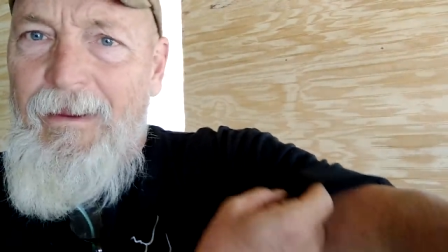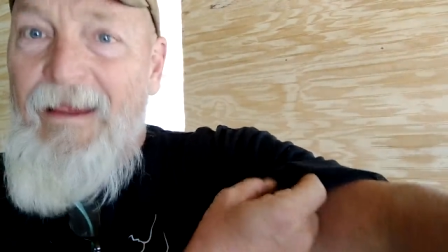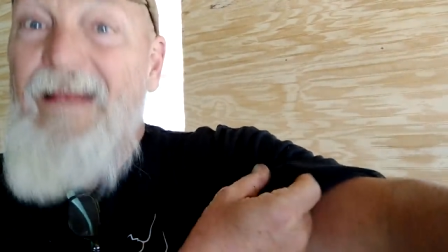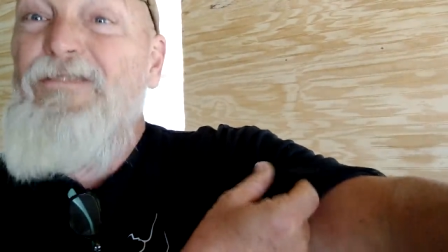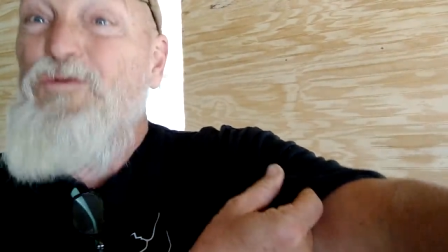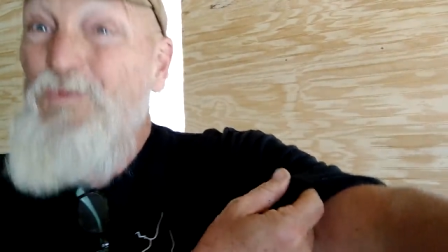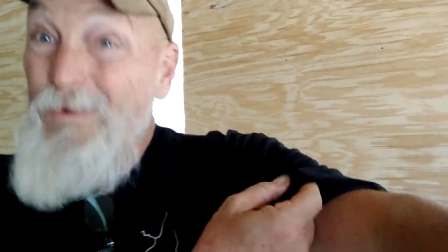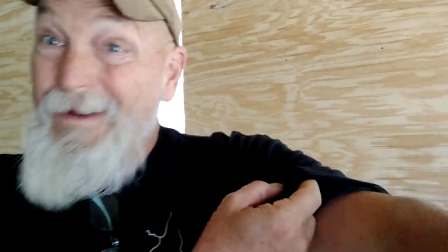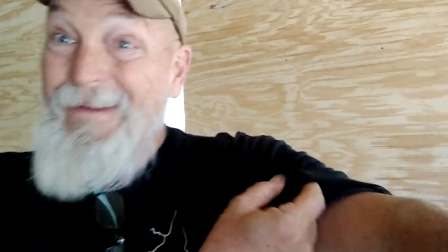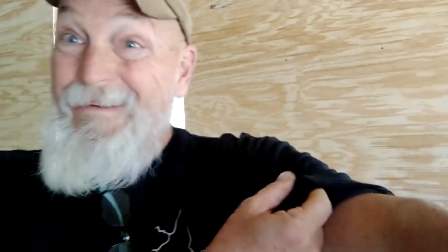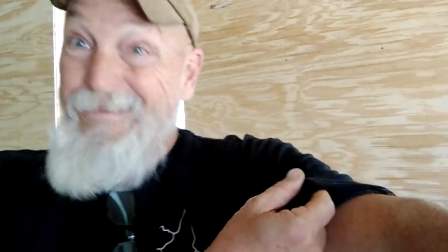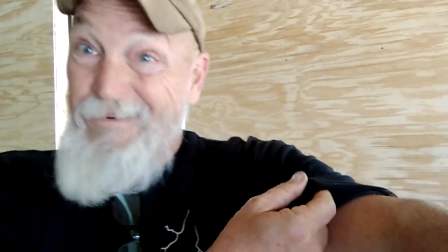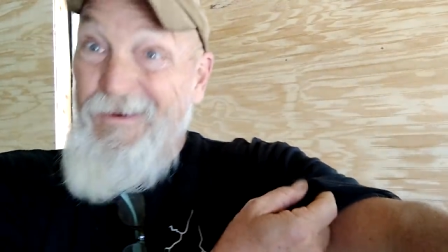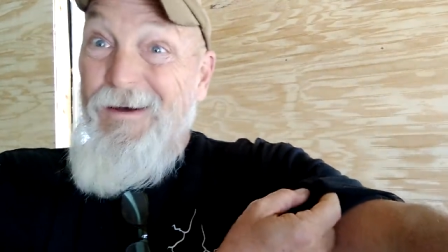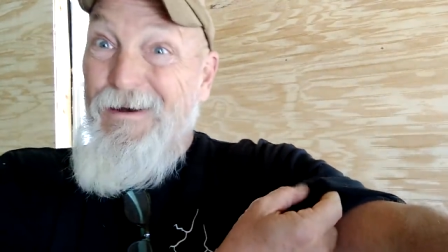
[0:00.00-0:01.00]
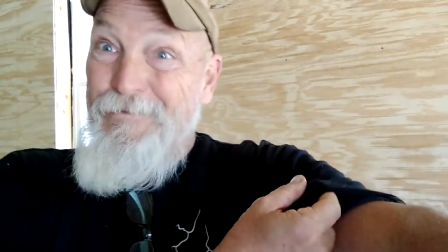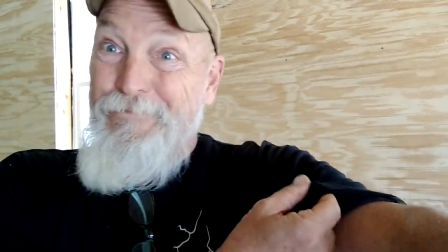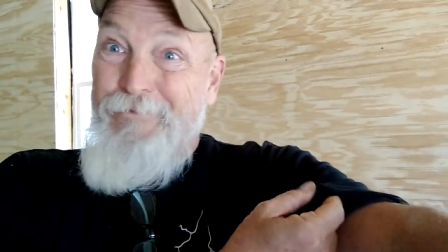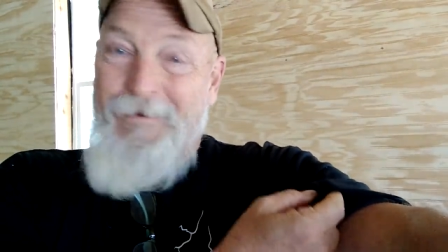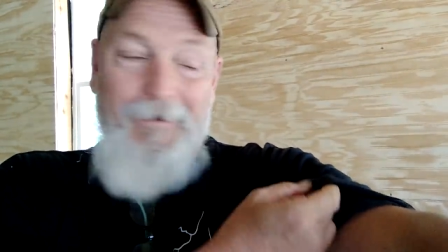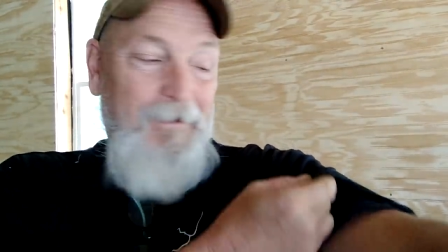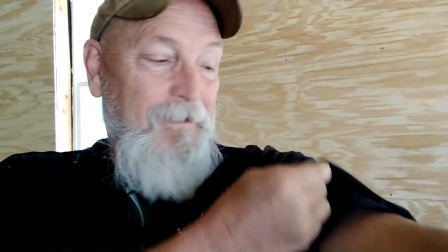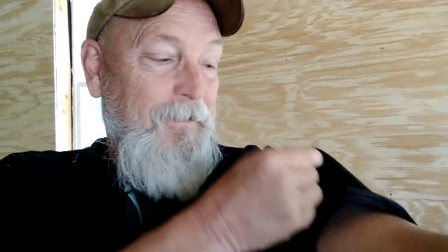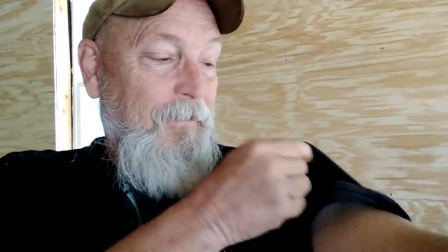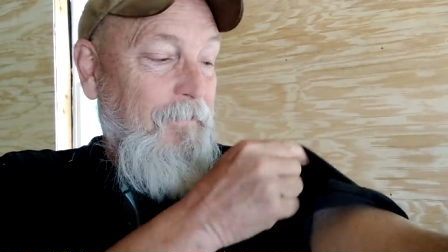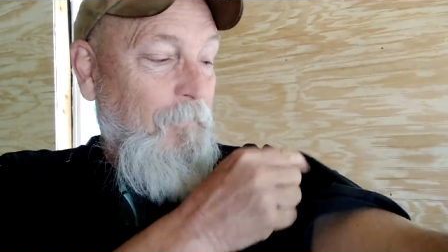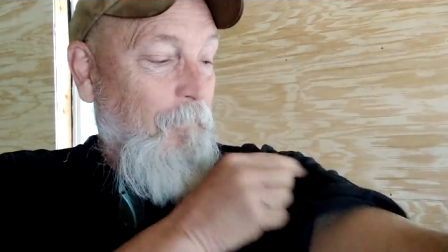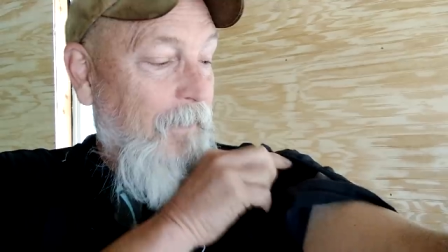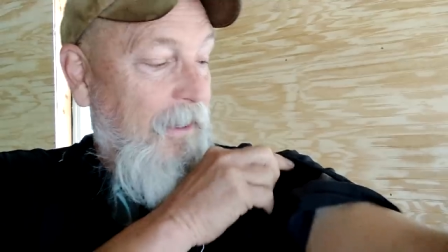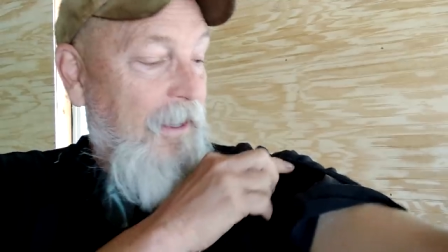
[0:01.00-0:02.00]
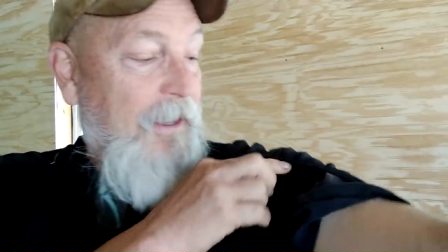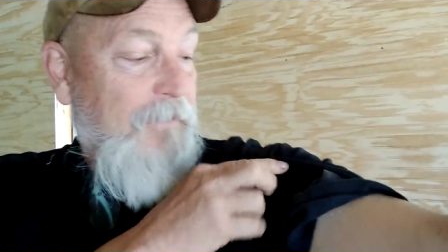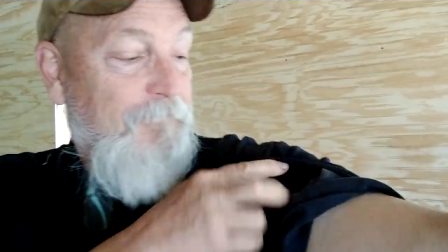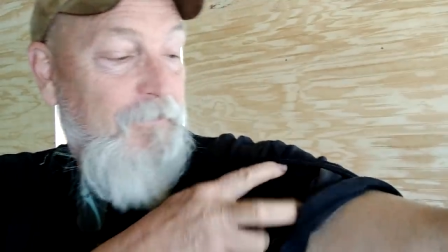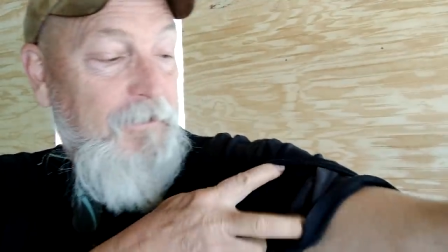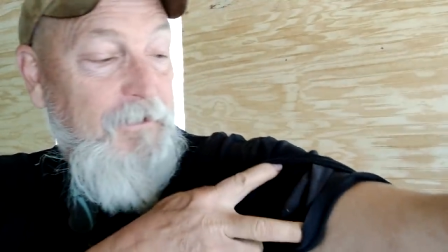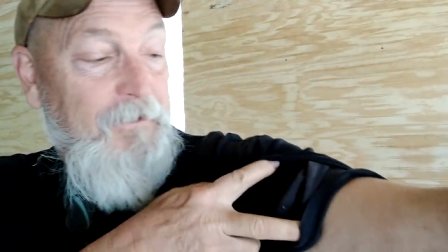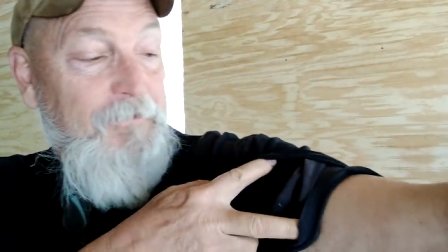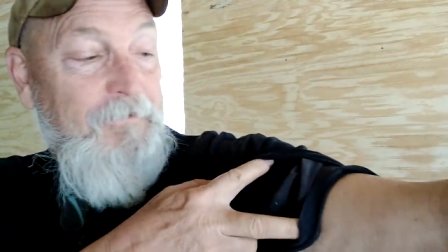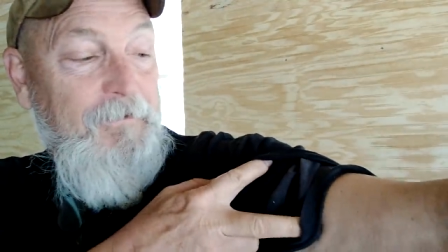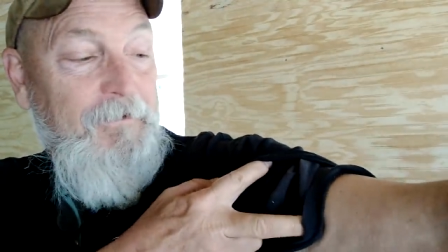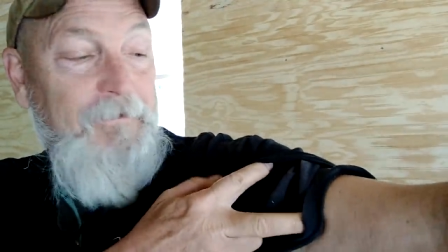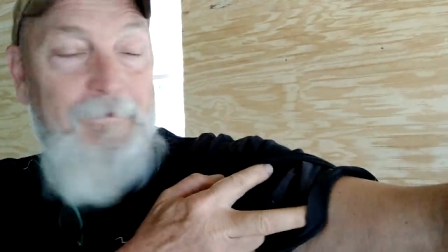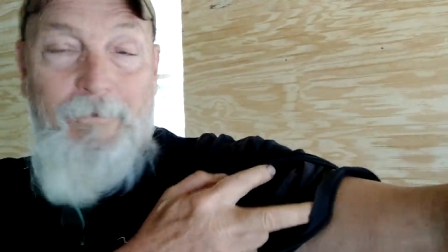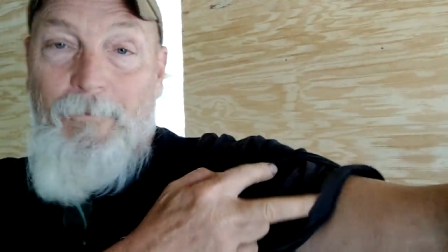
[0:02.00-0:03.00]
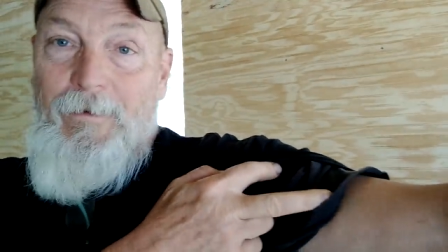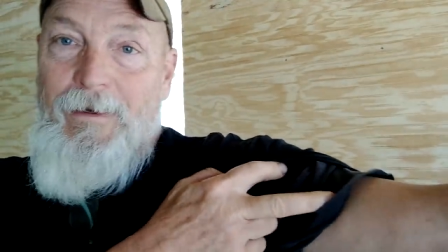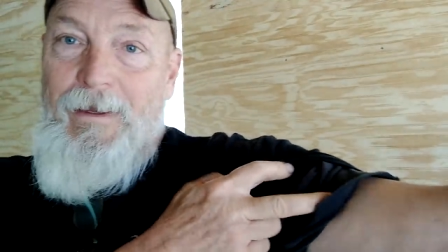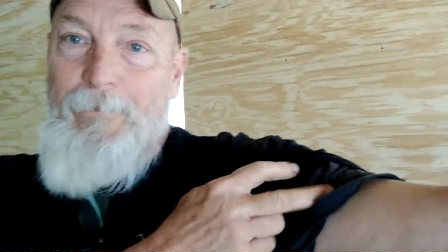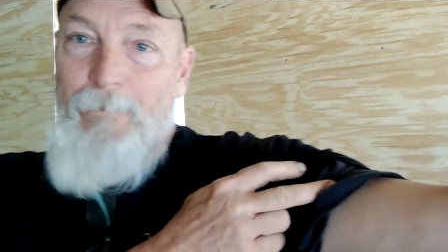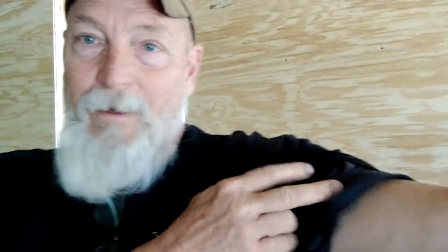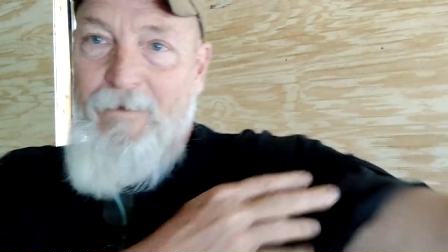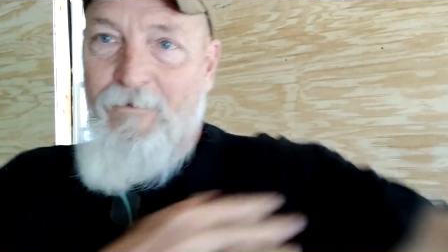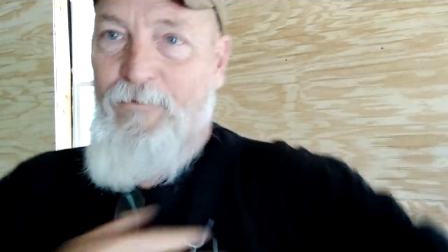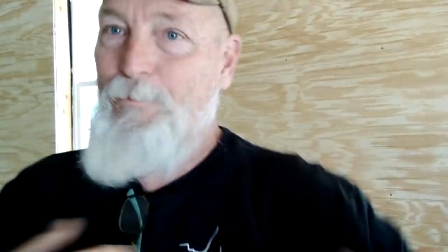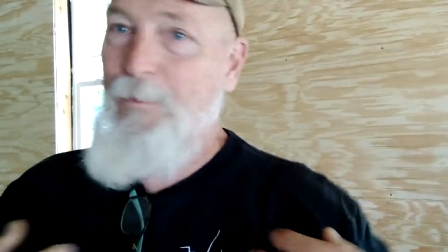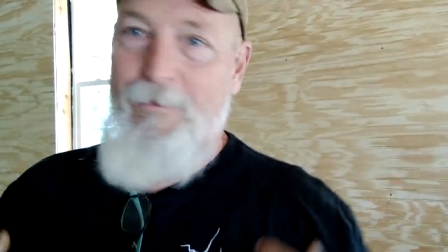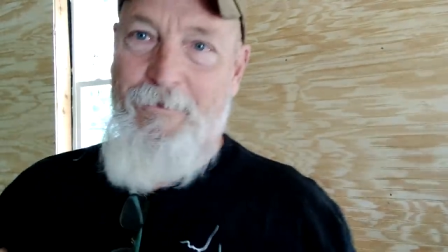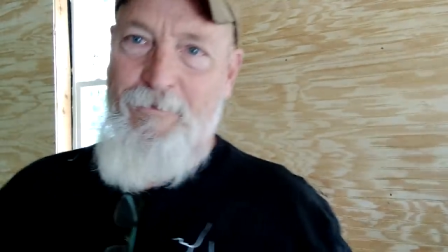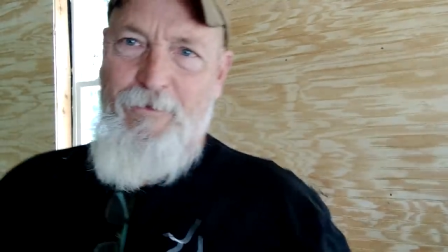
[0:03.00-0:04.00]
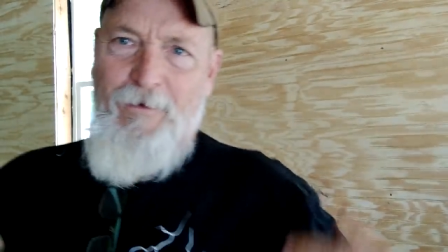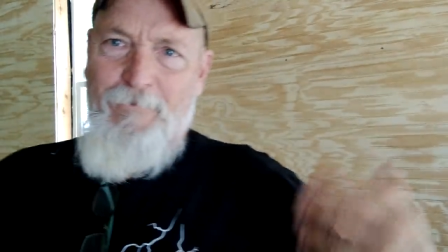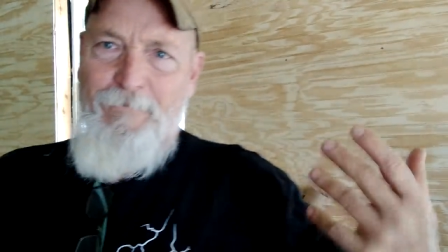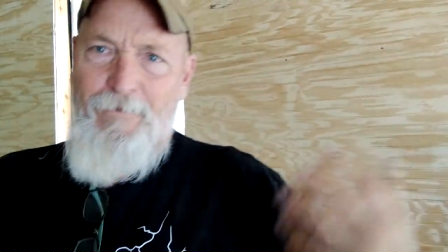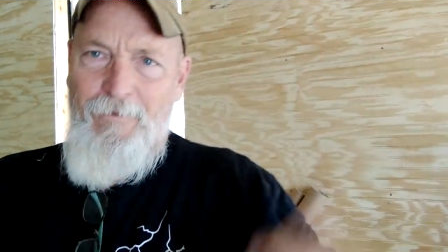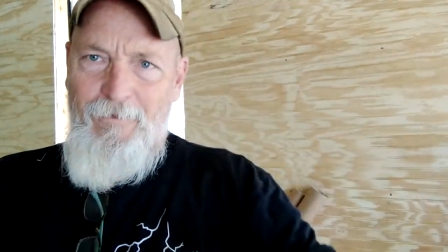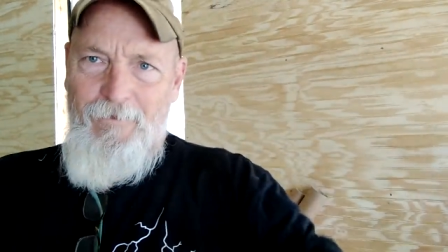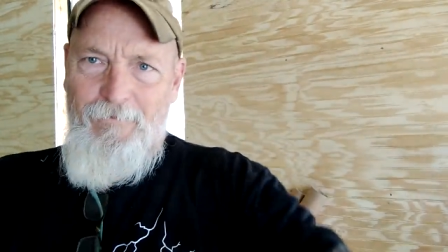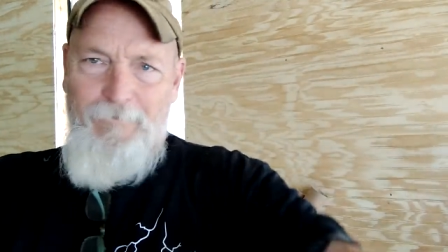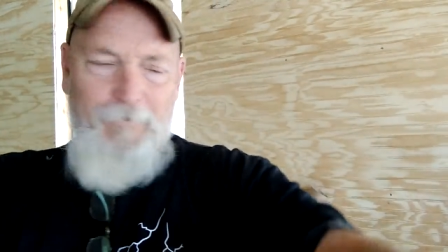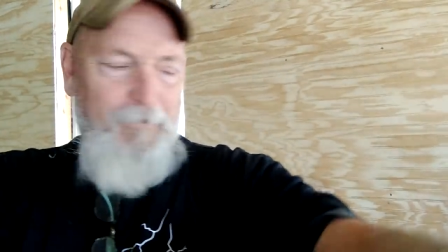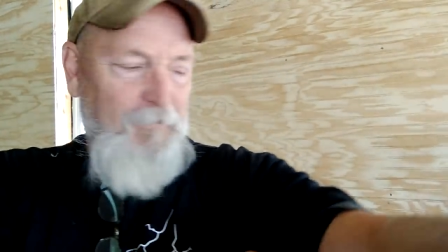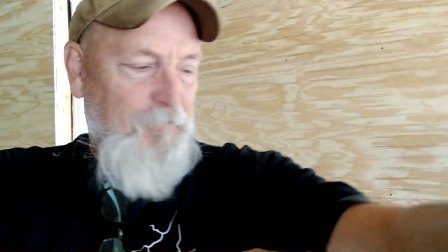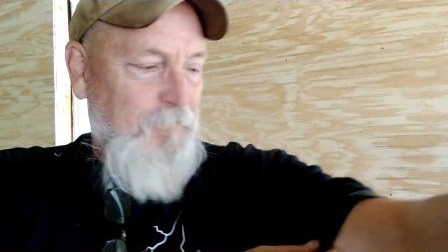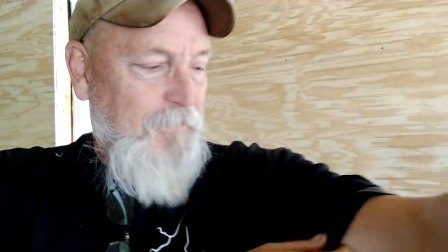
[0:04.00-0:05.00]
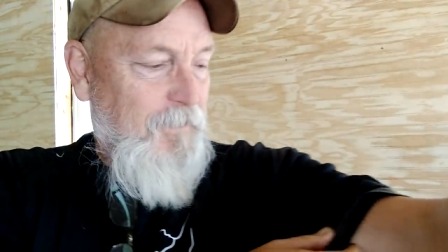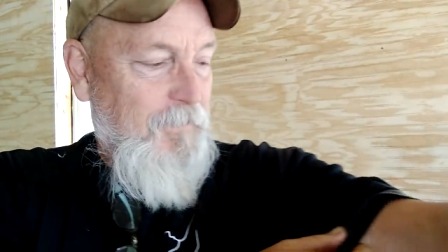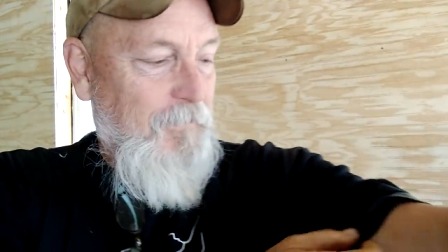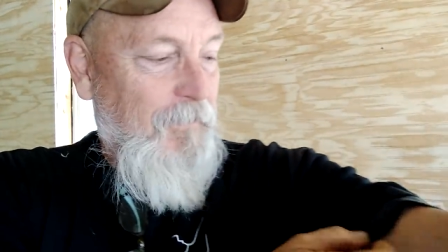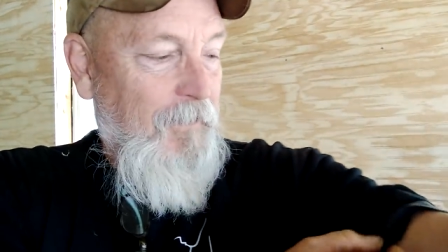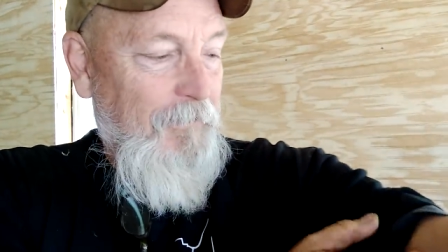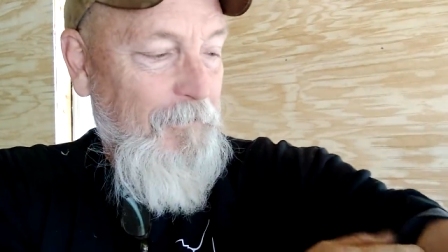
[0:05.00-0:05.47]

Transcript: It's really soft. The one I have on under it, the one I, I just put this on for the, for this video.